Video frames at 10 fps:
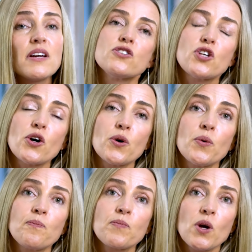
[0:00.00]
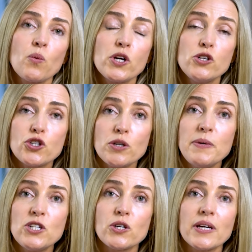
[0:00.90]
So what you should
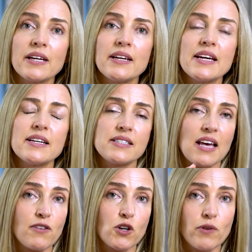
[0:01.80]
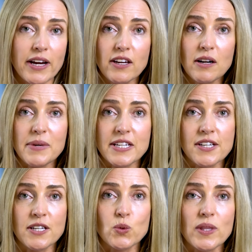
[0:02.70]
be doing is having regular
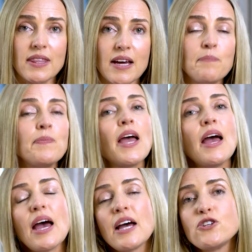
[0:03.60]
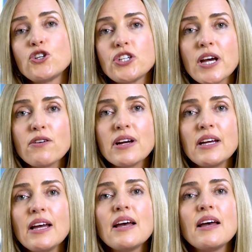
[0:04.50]
meetings with them and sharing